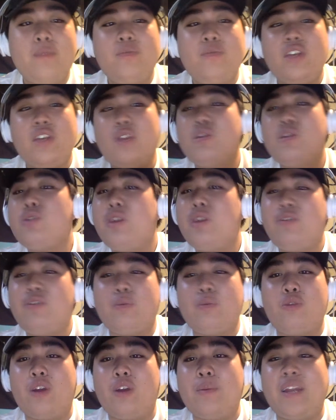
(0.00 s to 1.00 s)
He was great
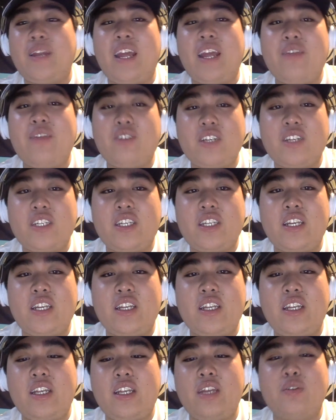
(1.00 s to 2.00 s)
from three. 8 for
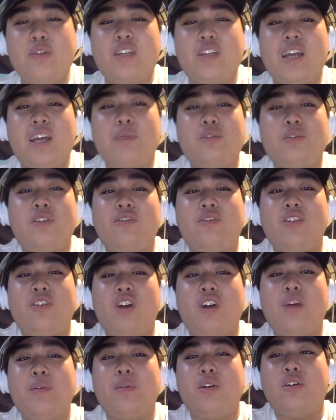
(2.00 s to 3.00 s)
16, he was absolutely
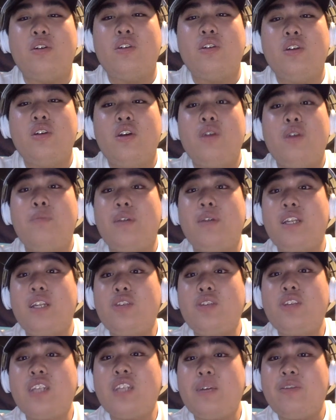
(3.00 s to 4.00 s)
phenomenal. But this
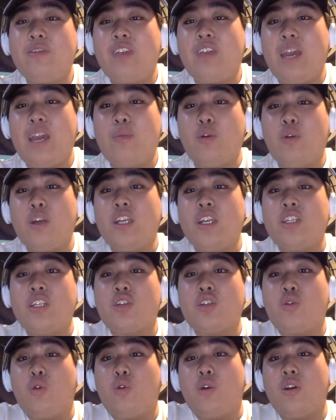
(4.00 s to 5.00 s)
is a type of game where he
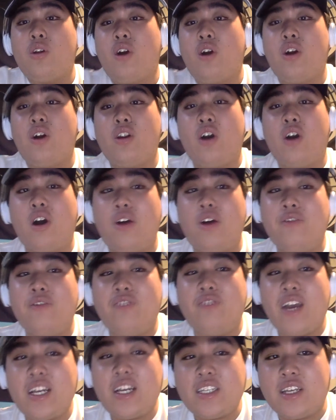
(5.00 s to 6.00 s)
scored on all
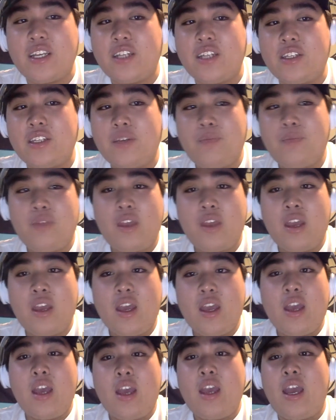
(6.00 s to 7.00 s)
facets.
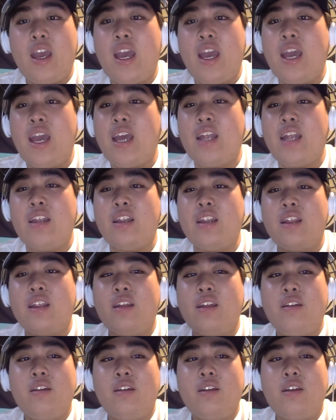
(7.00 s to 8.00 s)
And
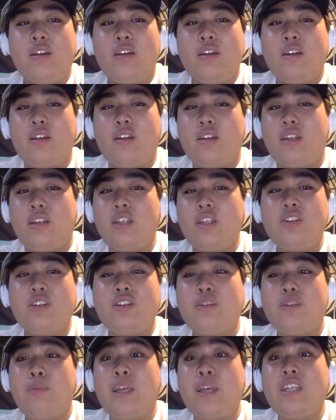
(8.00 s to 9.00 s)
this
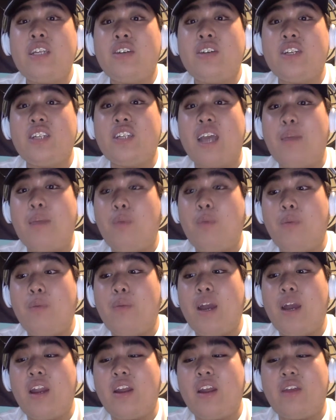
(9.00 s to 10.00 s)
is basically just
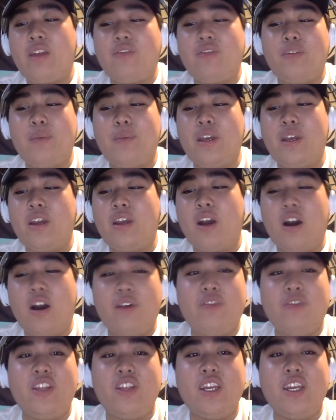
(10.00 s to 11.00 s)
emblematic for me
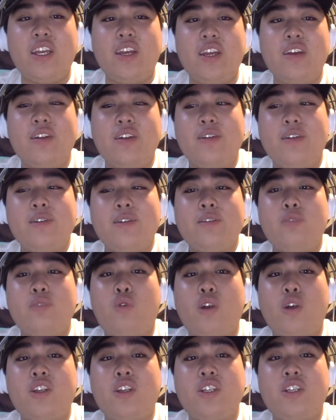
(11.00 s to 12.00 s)
of the
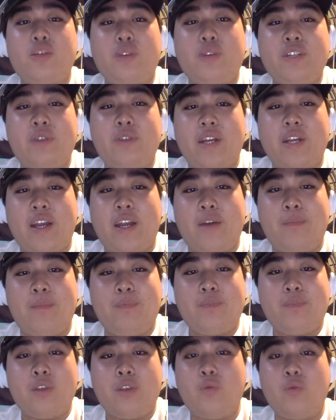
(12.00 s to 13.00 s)
Warriors situation right now,
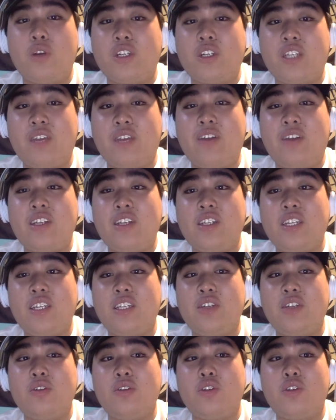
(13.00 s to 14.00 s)
where Steph needs
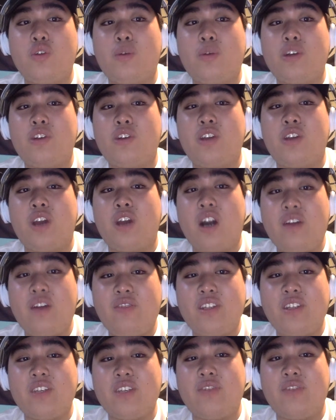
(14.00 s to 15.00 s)
to do so much on the
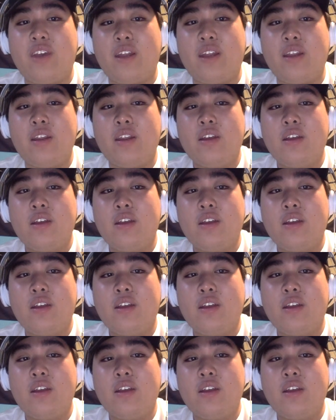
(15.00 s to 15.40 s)
offensive end,